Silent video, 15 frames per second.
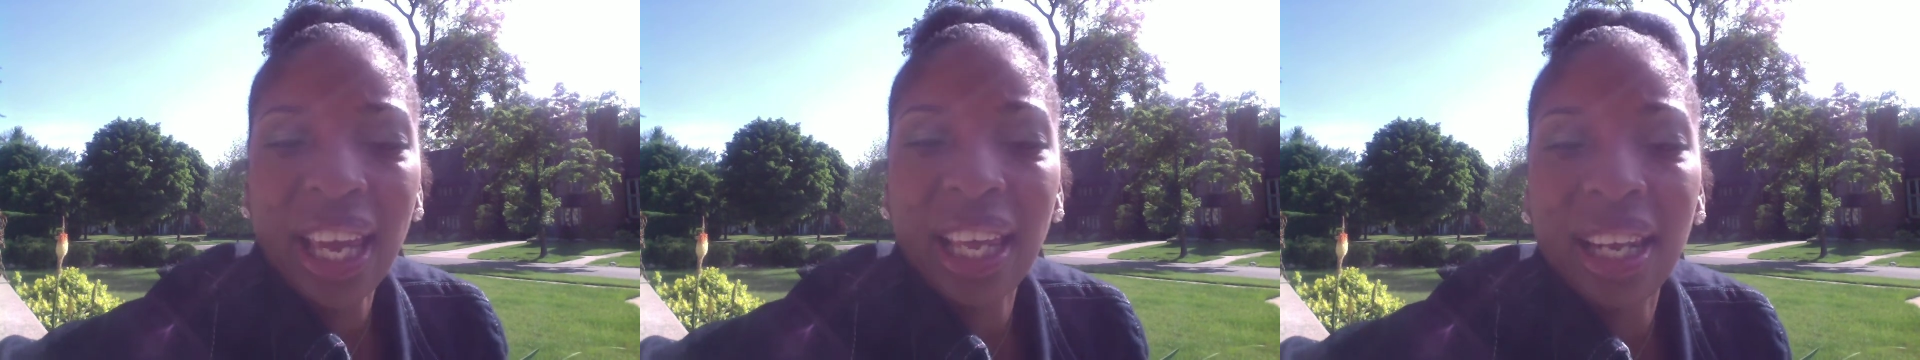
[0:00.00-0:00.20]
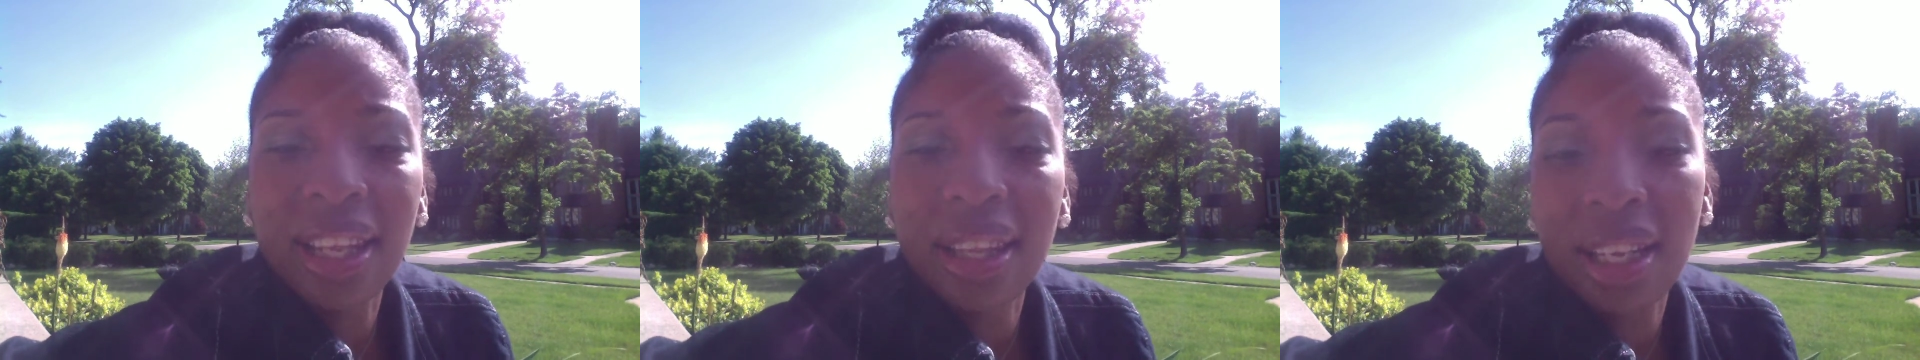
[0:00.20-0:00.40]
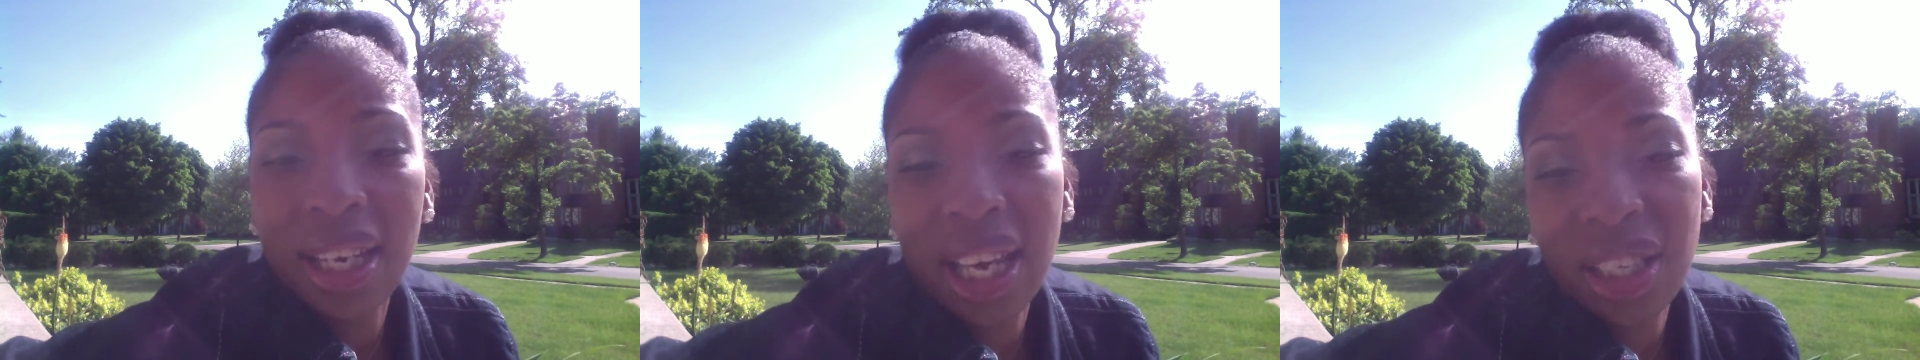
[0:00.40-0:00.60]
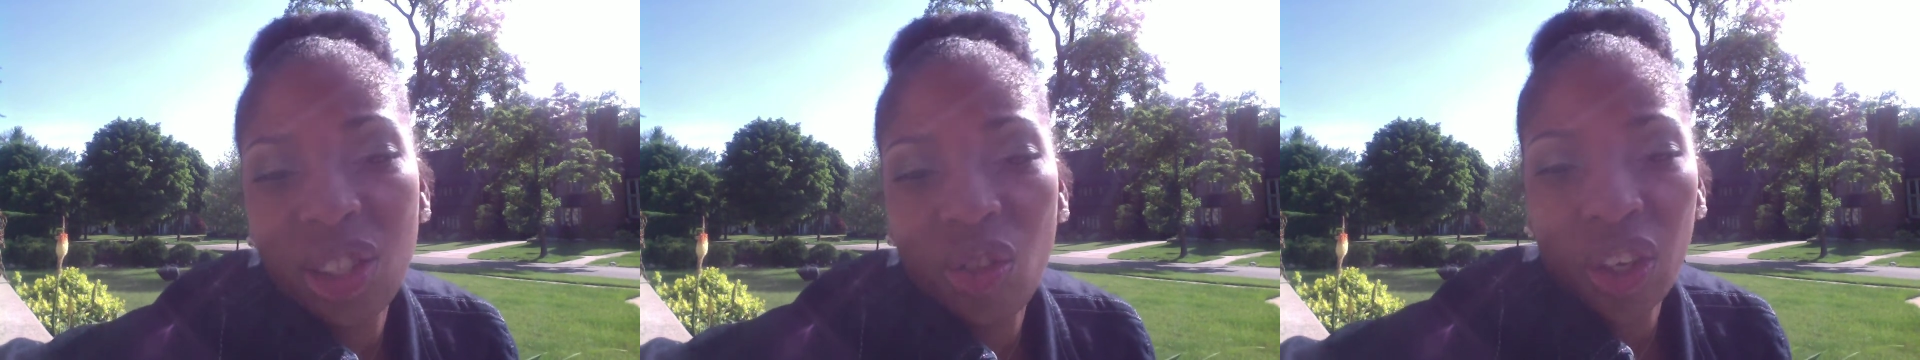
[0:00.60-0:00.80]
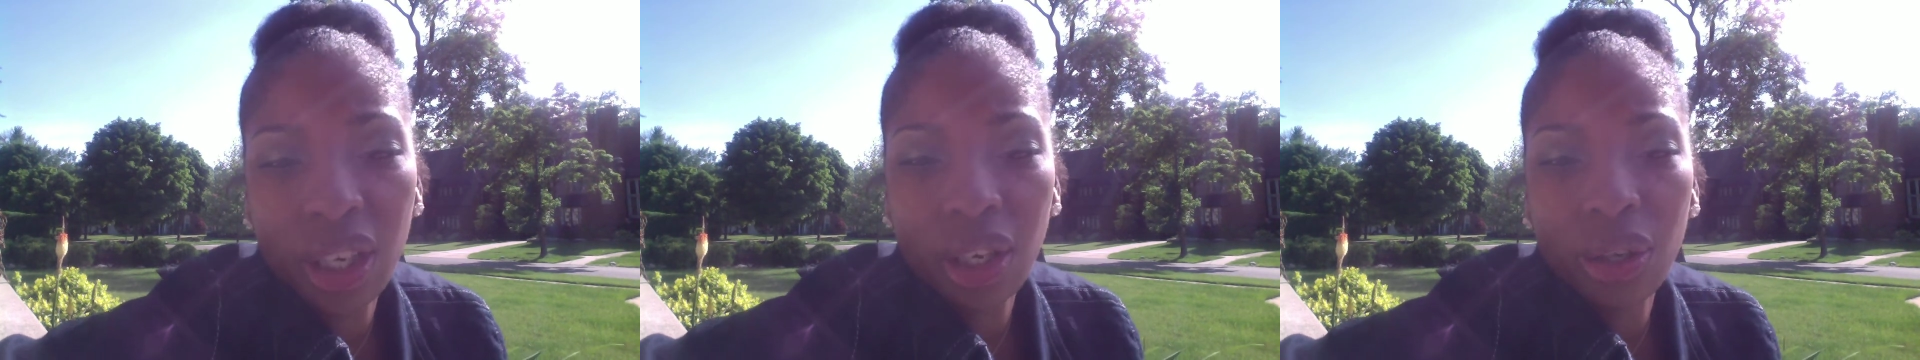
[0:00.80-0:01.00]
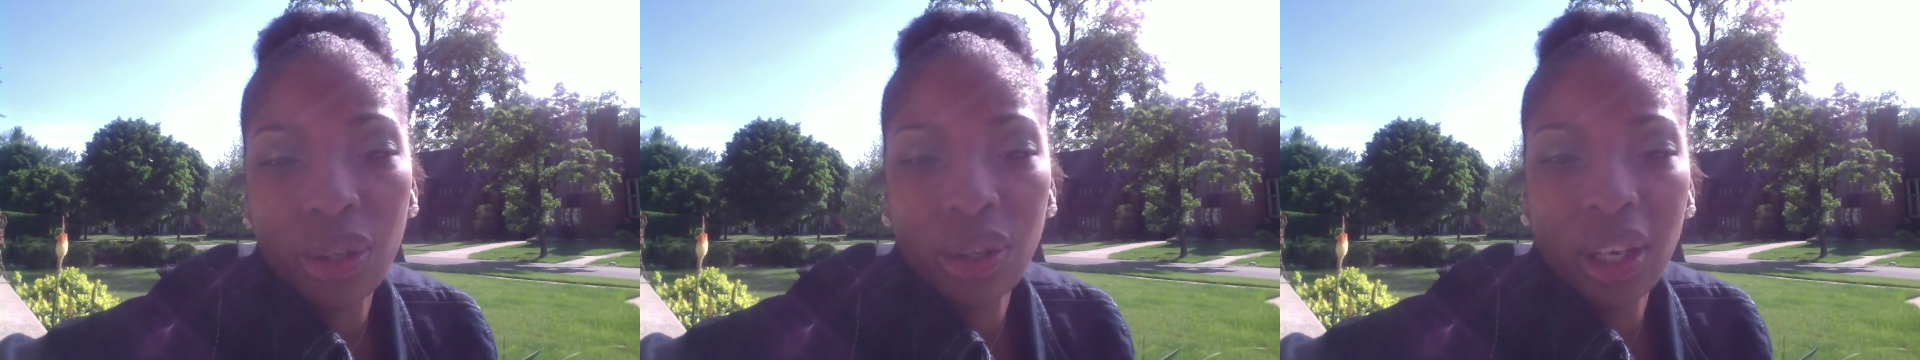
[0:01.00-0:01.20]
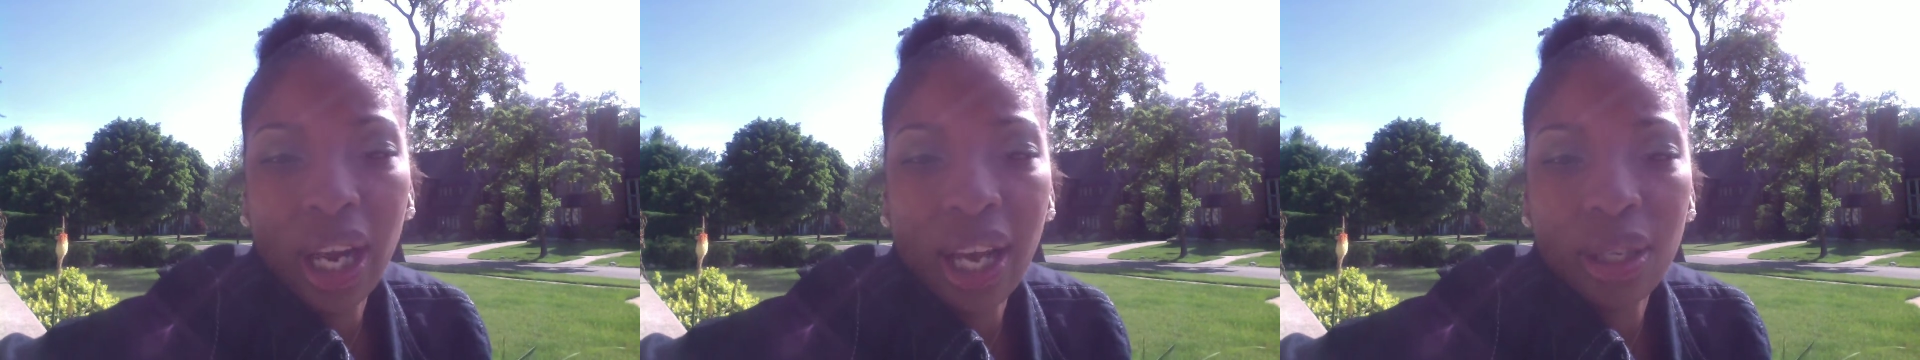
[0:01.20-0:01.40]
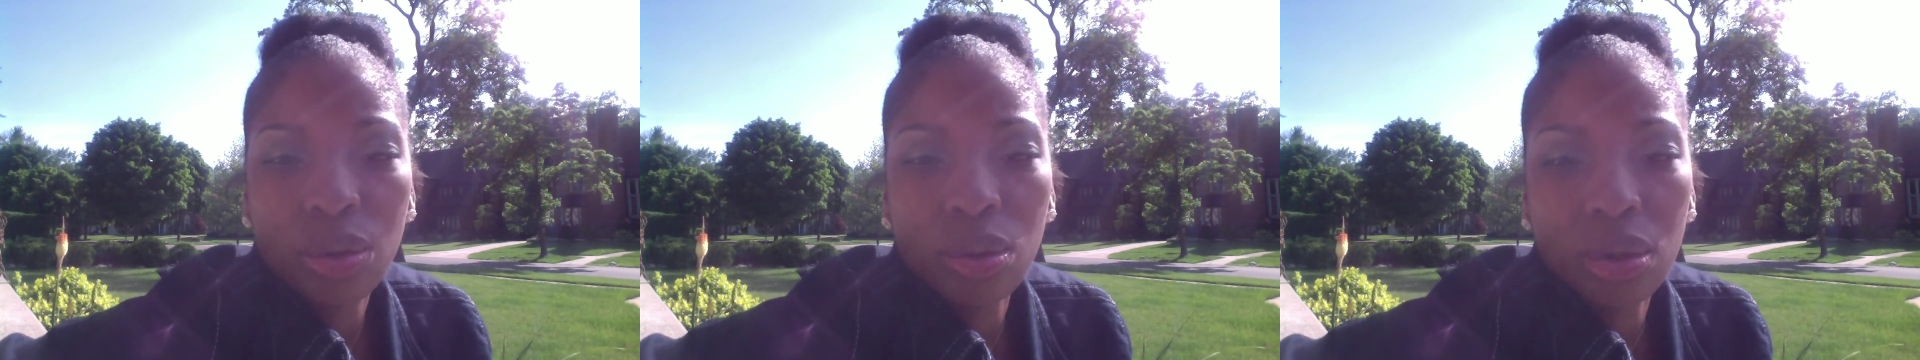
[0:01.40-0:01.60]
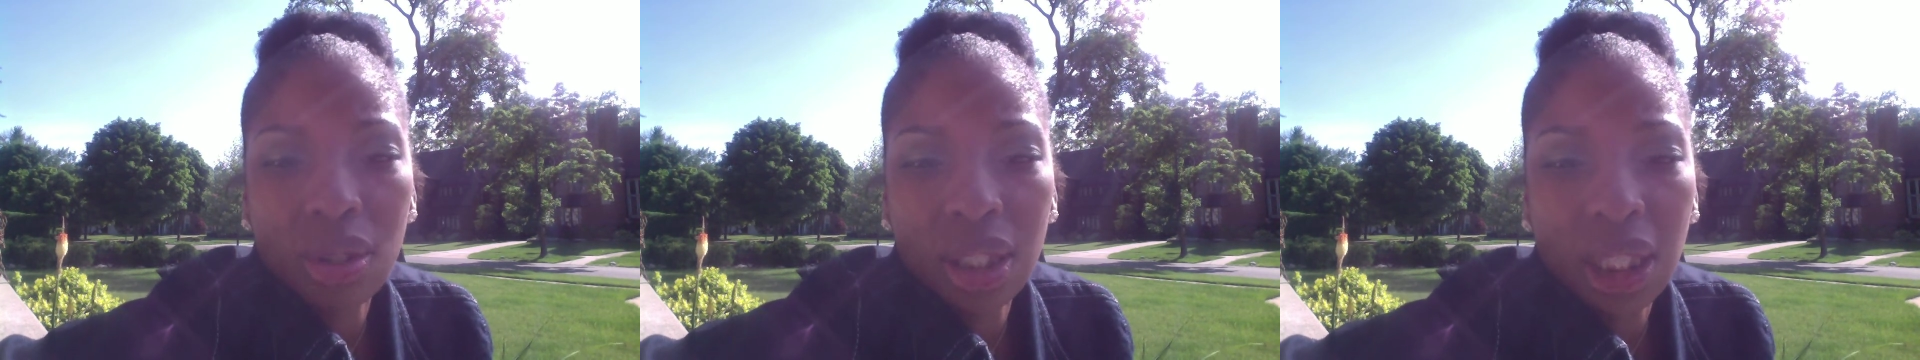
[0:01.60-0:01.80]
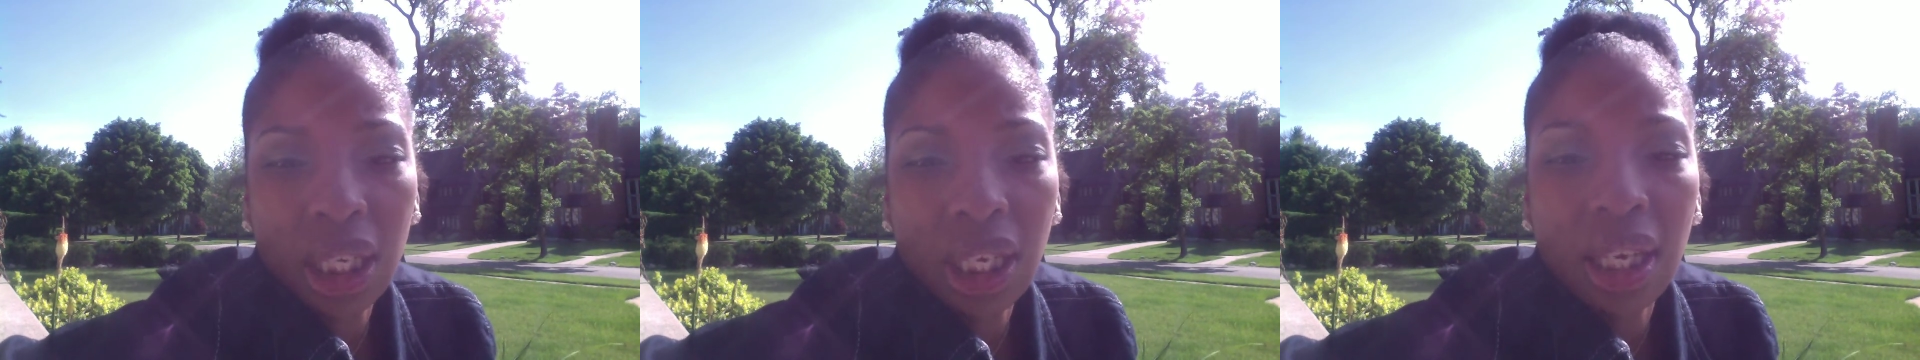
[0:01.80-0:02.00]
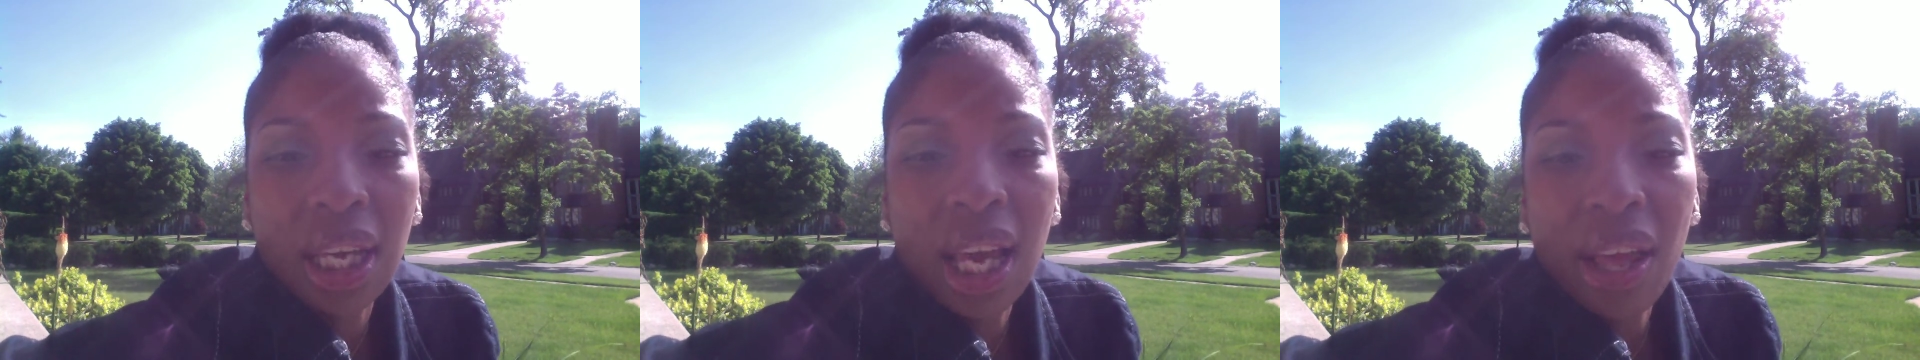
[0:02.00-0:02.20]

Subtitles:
and in the next video you guys will see